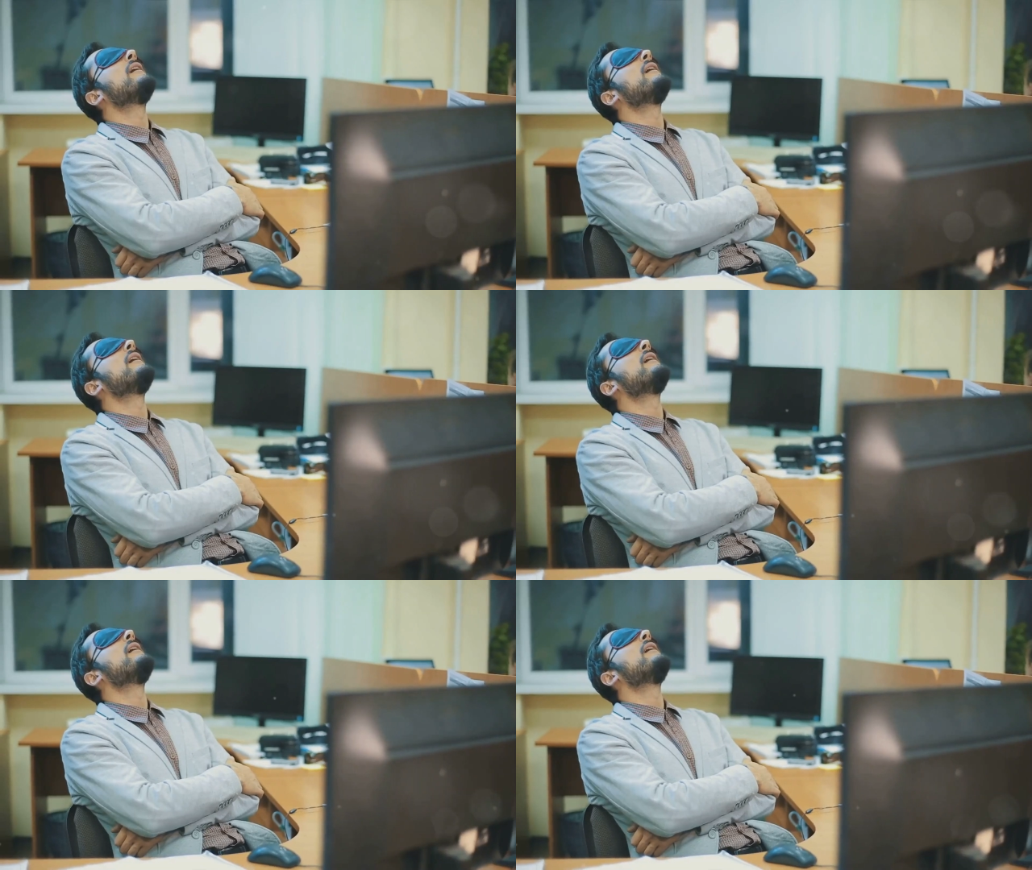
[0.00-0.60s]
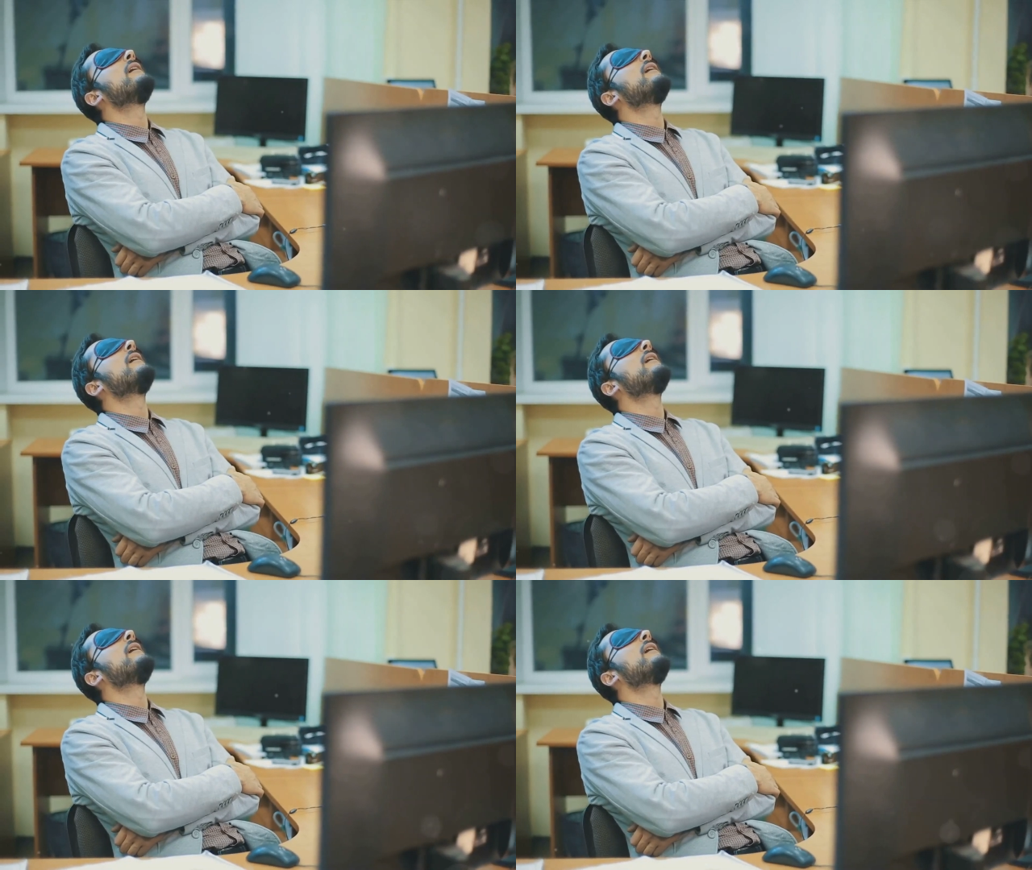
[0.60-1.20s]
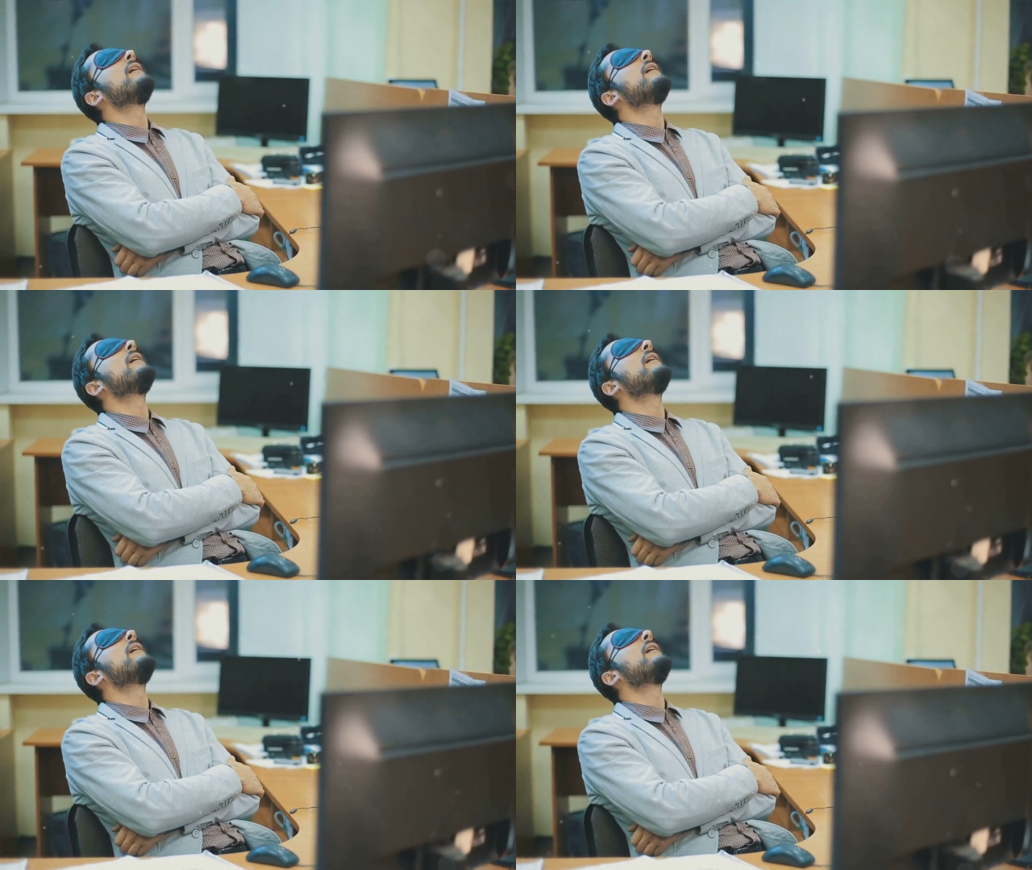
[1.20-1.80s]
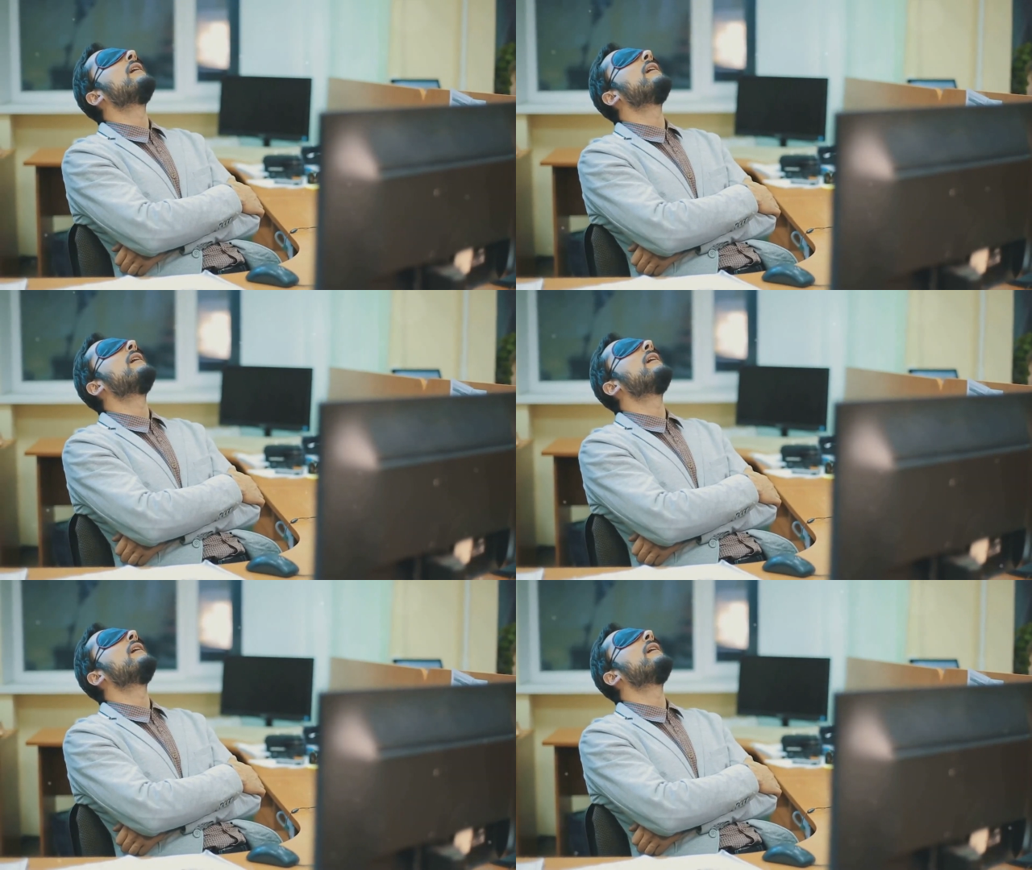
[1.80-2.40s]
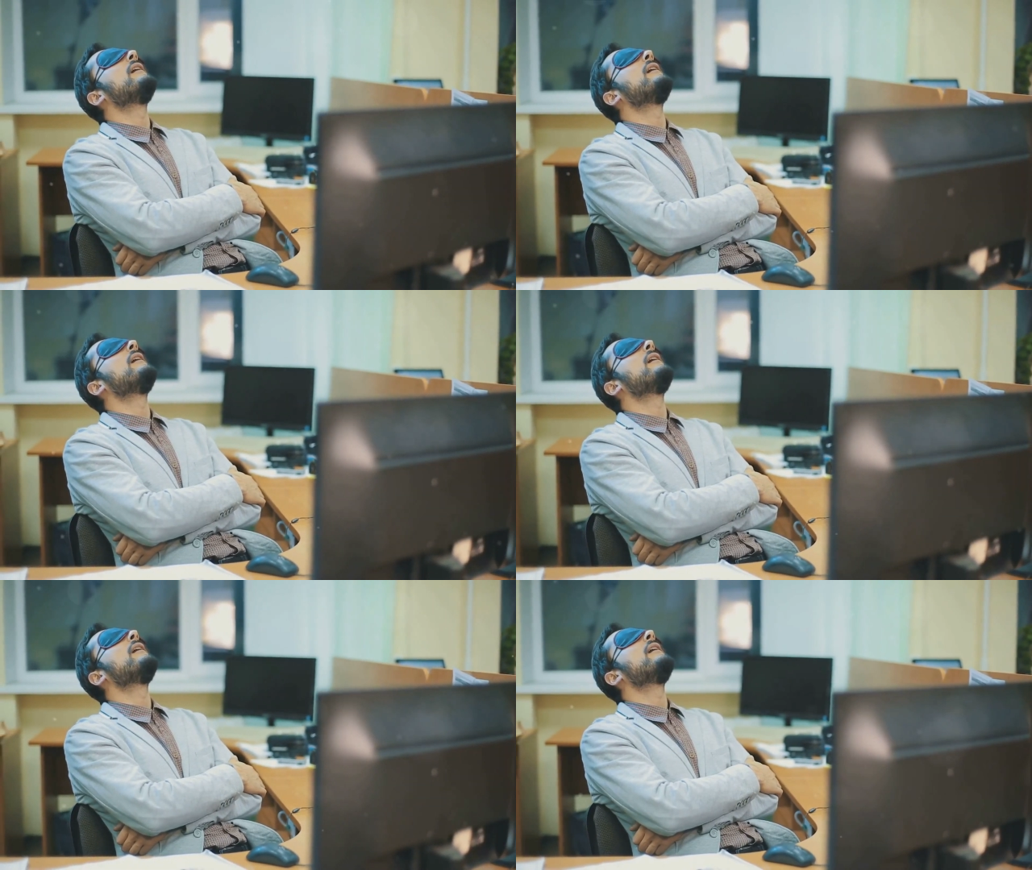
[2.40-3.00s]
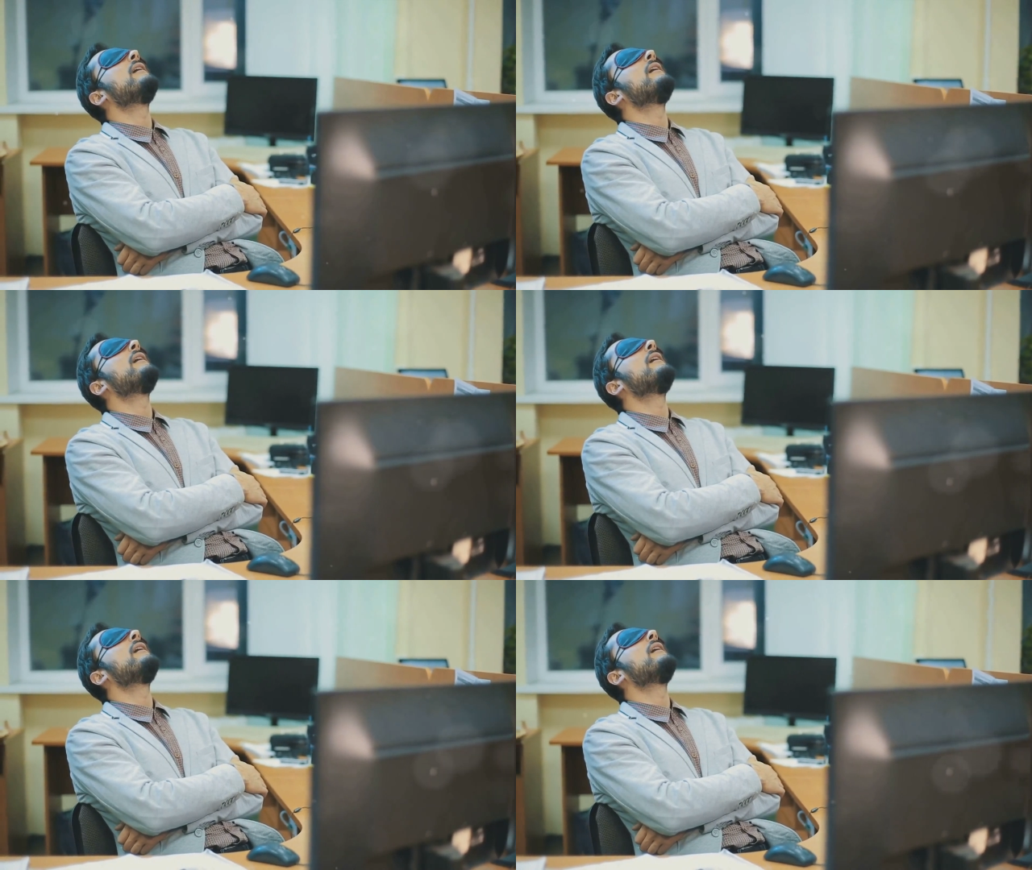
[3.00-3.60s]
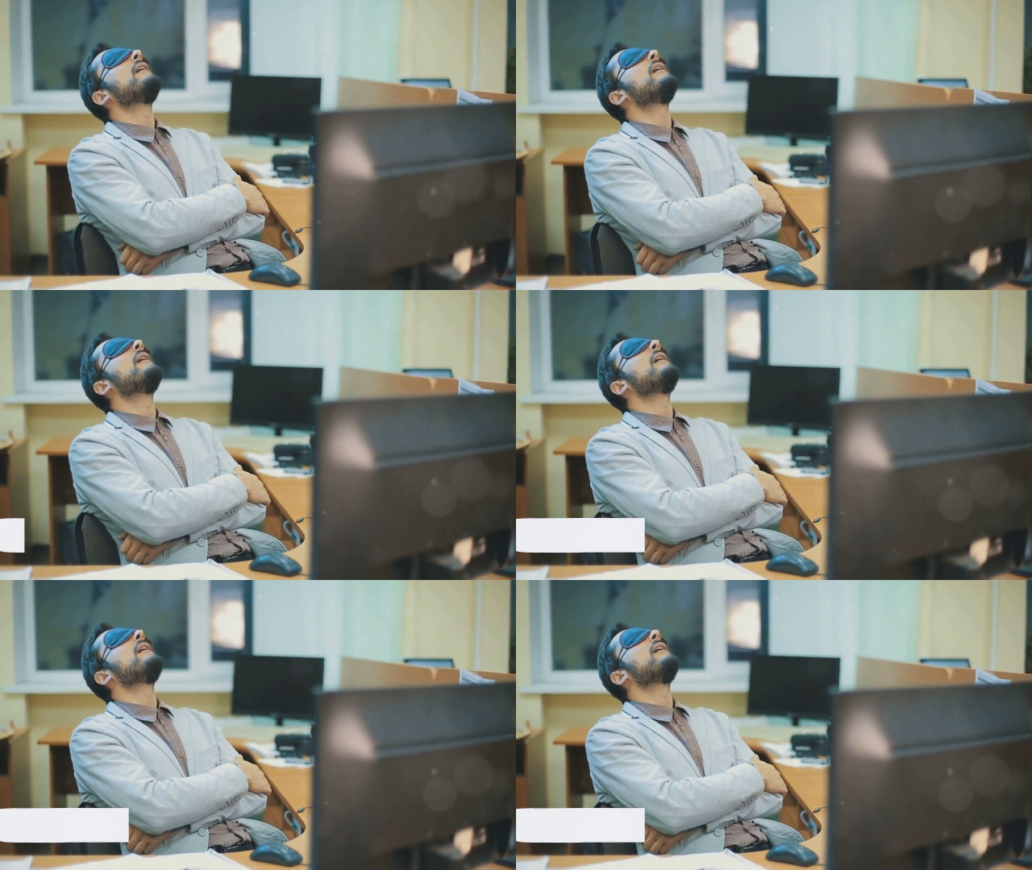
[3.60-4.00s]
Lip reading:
(no speaker visible)